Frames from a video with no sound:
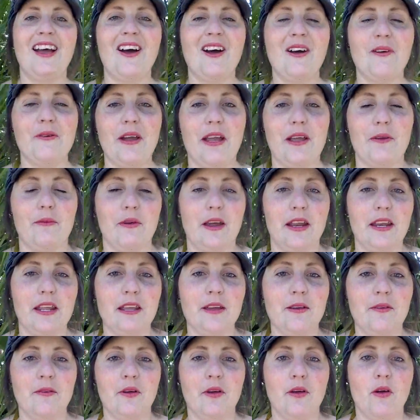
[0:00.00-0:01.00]
All right,
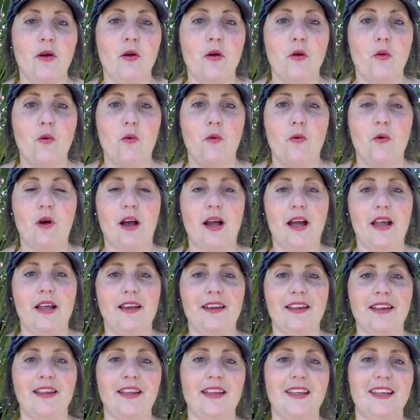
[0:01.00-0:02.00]
ready? One,